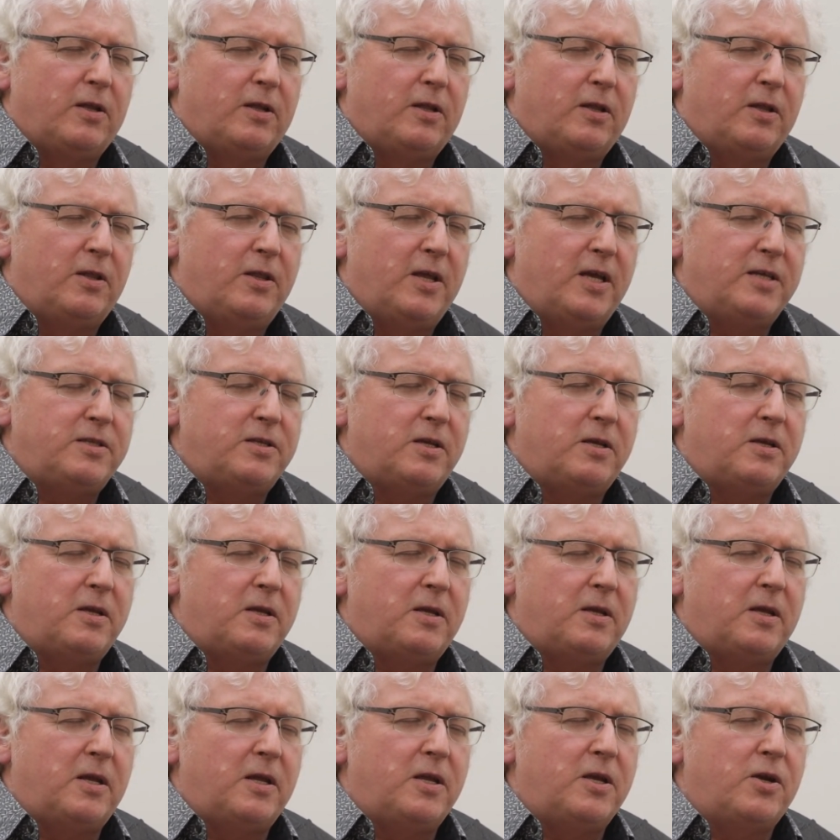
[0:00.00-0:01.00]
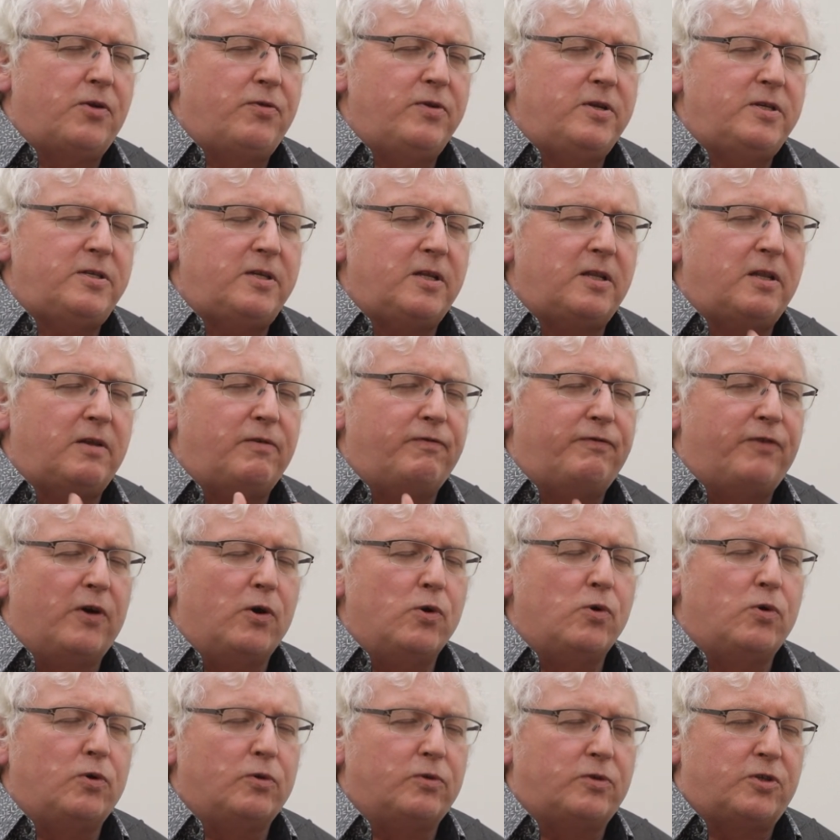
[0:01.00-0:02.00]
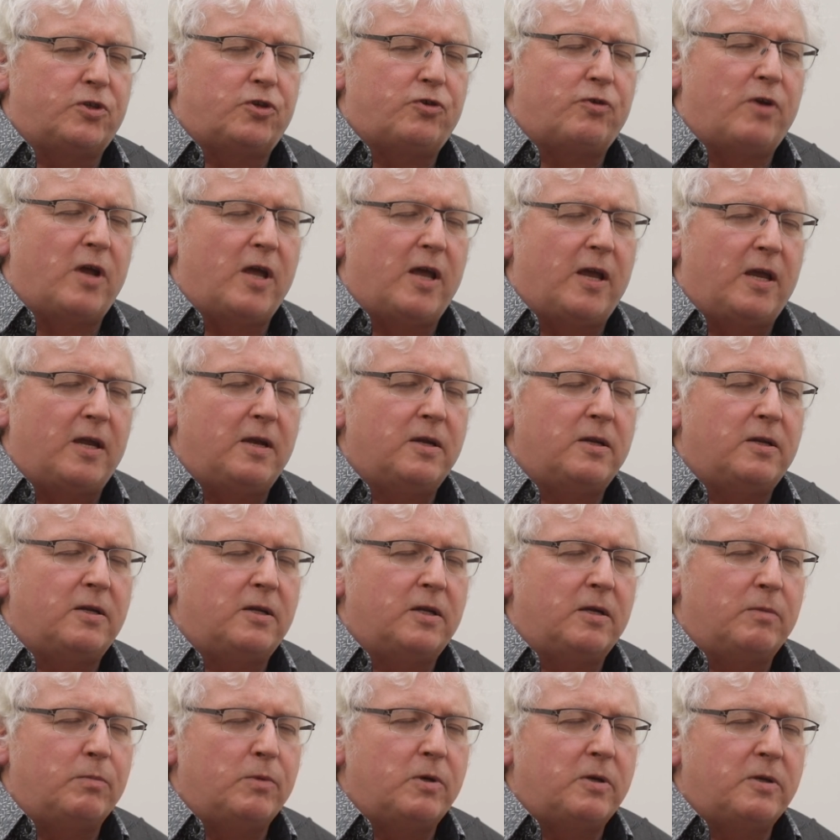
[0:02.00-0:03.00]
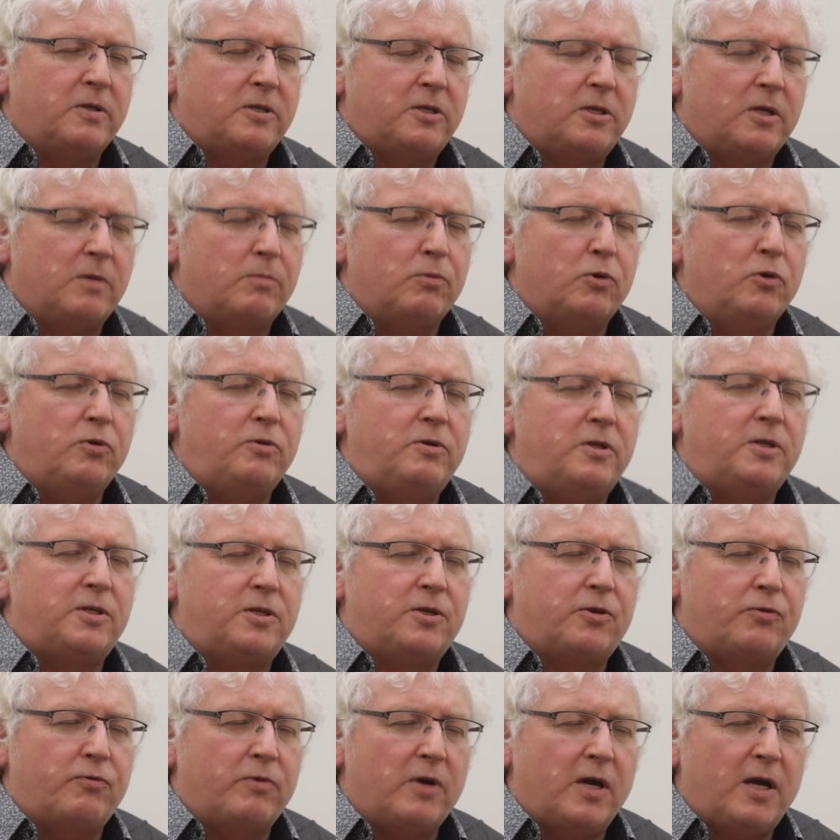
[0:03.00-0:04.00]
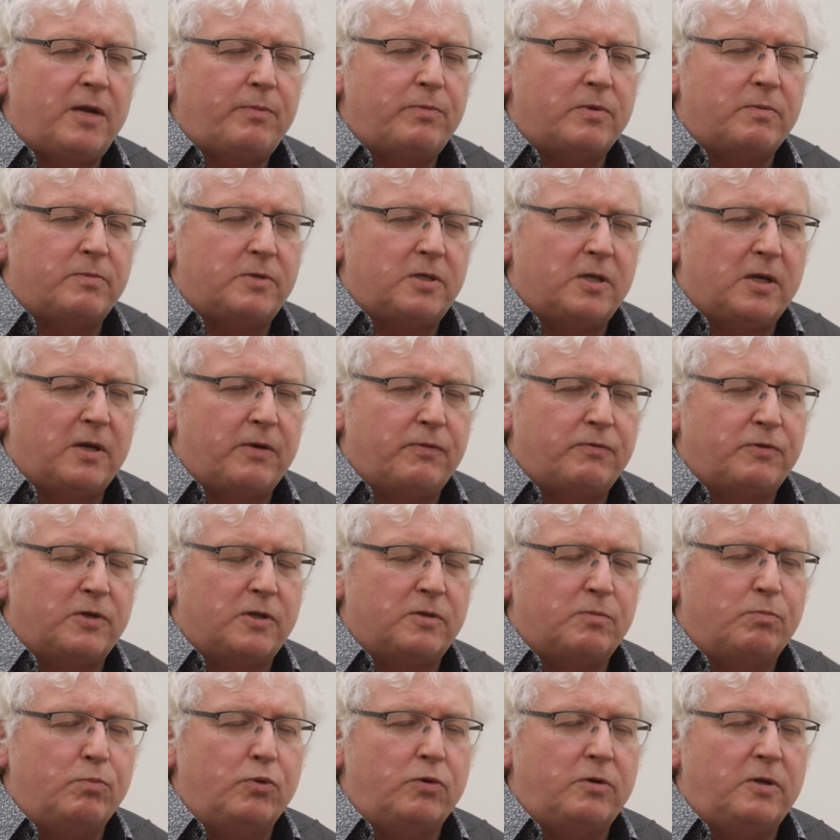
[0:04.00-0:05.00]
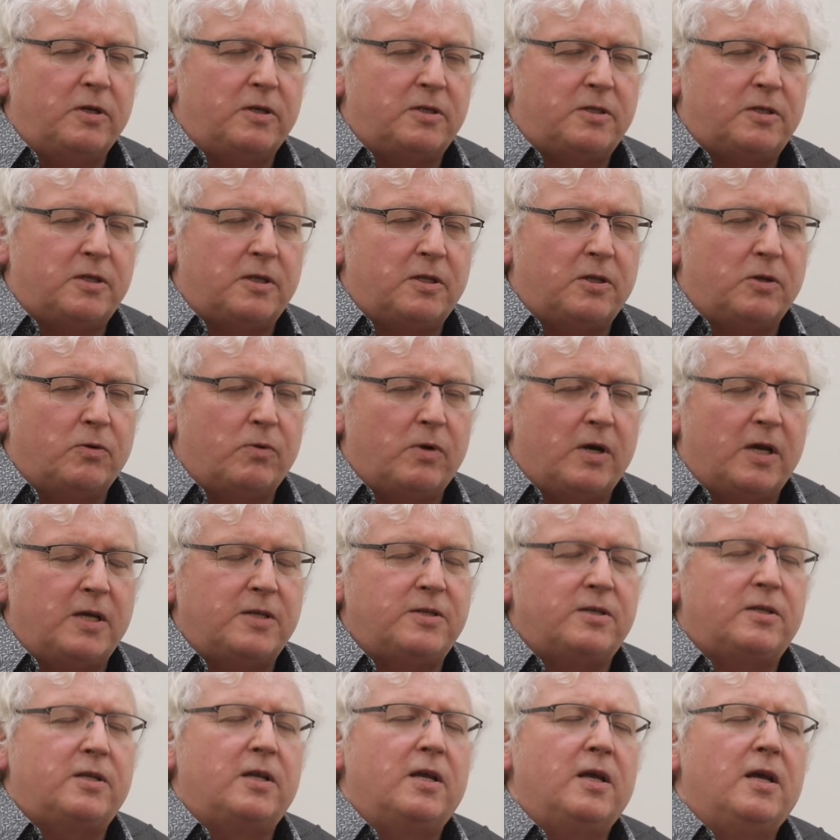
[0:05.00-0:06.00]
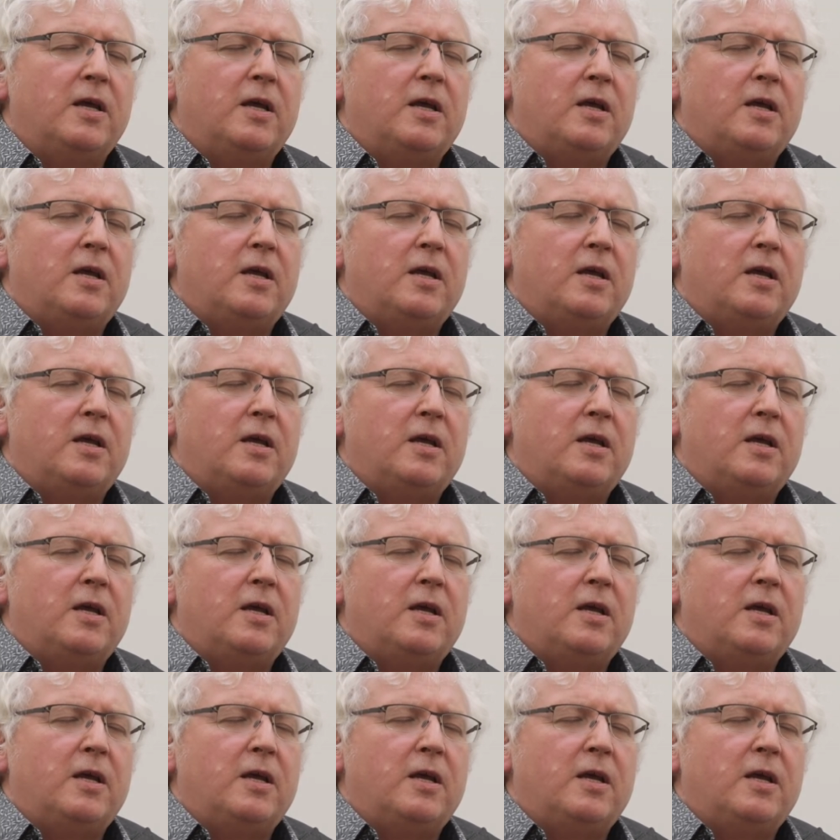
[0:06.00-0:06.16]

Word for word: there's an increasingly vocal strain among some who describe themselves as Buddhists in the West